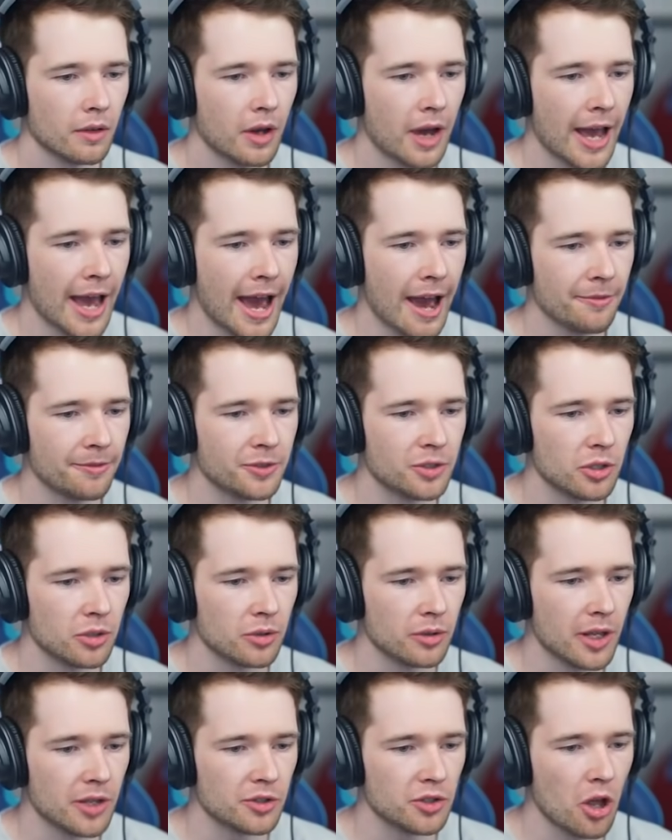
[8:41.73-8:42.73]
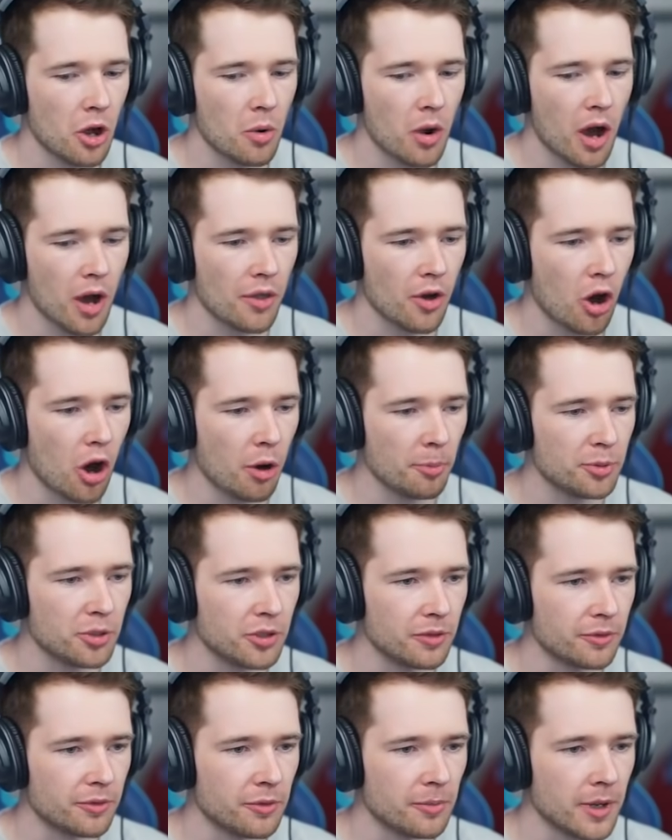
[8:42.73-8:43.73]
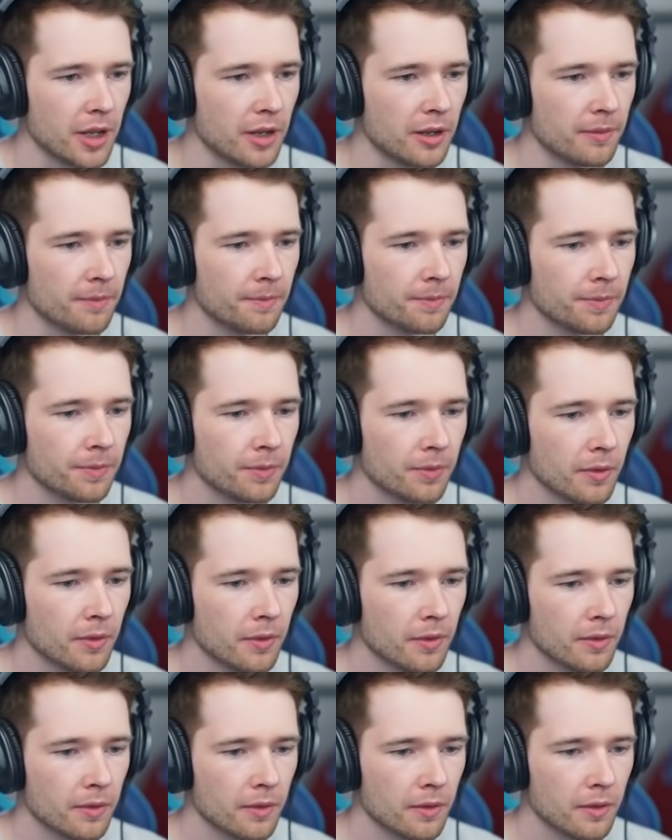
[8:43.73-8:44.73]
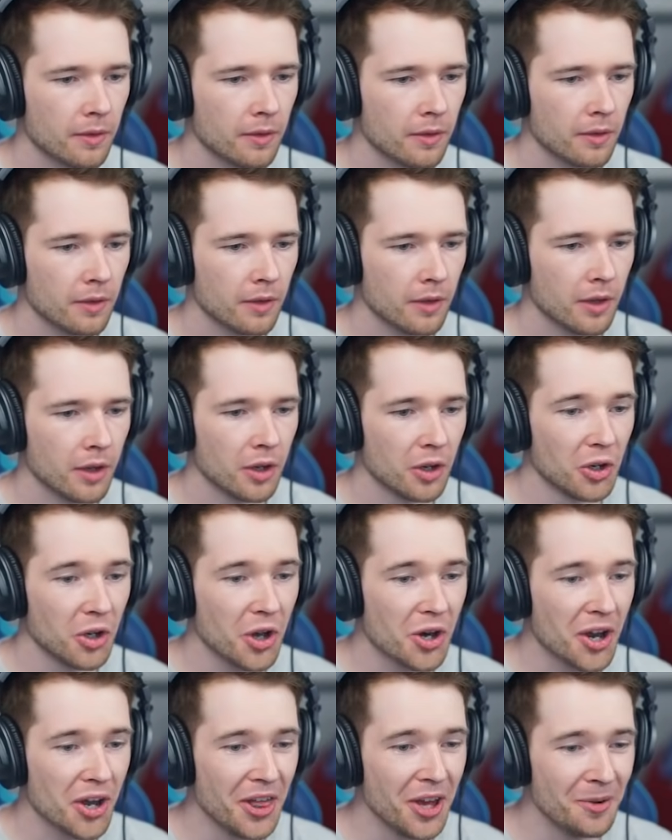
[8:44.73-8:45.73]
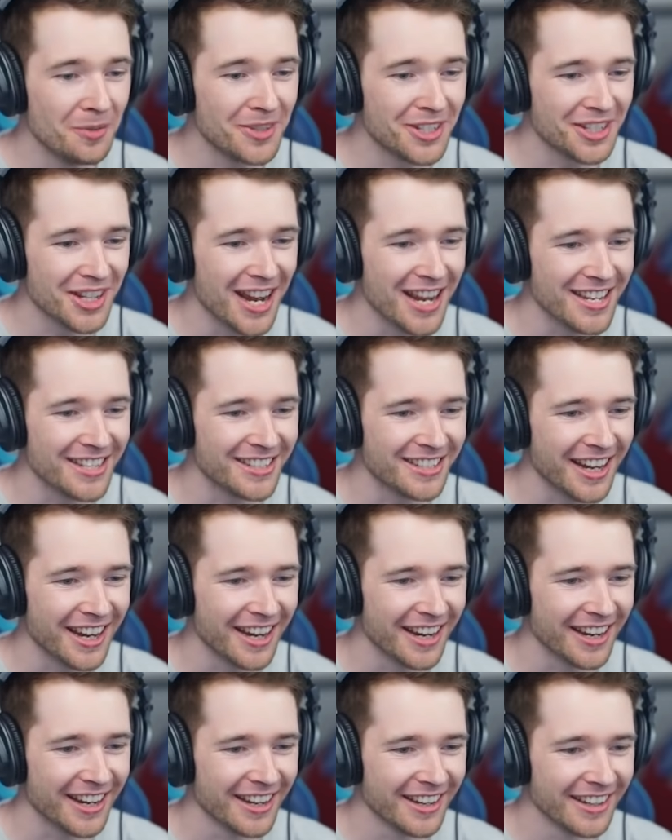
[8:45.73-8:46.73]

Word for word: I have to. There's no other option for me. Look at the chasing.